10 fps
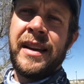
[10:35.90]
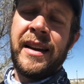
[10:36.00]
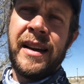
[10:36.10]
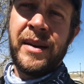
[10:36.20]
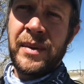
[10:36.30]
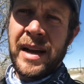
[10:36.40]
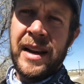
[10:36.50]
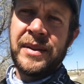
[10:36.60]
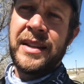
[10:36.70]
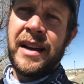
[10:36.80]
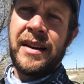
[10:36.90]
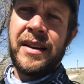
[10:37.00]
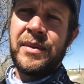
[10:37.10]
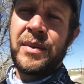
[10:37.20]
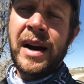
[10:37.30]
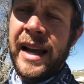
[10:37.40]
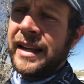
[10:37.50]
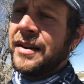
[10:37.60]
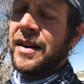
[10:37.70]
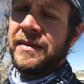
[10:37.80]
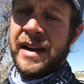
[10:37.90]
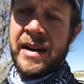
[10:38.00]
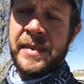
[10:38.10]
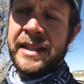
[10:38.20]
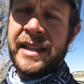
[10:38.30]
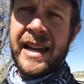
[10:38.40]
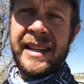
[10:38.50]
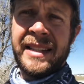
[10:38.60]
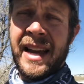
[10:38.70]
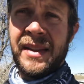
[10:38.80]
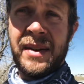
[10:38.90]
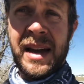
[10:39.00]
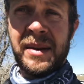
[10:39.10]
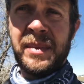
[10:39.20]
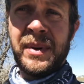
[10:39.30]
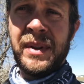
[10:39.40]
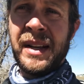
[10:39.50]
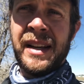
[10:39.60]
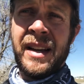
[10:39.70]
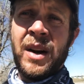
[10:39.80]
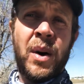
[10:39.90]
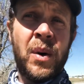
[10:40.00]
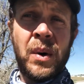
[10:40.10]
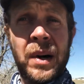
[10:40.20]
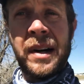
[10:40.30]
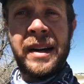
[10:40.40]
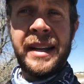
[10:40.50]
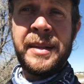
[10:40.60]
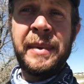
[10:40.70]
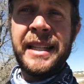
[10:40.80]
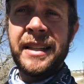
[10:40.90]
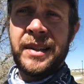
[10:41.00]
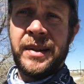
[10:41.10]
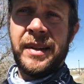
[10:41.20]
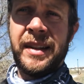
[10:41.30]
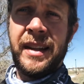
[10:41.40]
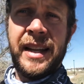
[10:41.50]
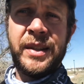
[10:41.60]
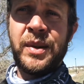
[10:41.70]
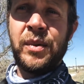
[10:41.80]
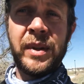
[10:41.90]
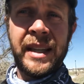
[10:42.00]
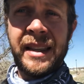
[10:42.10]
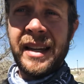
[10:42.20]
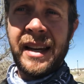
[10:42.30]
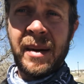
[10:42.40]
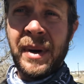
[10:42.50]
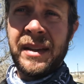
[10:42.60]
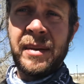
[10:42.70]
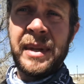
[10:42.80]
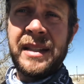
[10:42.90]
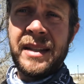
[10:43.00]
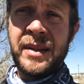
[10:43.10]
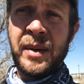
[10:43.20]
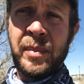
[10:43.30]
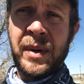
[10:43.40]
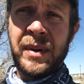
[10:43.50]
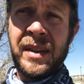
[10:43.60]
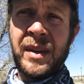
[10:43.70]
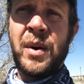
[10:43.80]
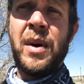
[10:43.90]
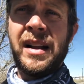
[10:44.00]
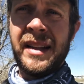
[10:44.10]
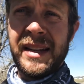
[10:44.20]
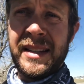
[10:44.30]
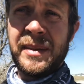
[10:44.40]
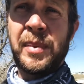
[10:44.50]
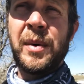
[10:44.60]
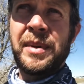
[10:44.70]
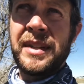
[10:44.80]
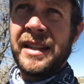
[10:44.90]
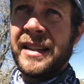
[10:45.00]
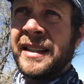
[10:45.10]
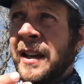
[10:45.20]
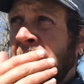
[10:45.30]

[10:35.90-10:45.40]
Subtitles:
right in our environments, that is either edible or is medicinal. And so really thinking about the medicinal qualities, purposes,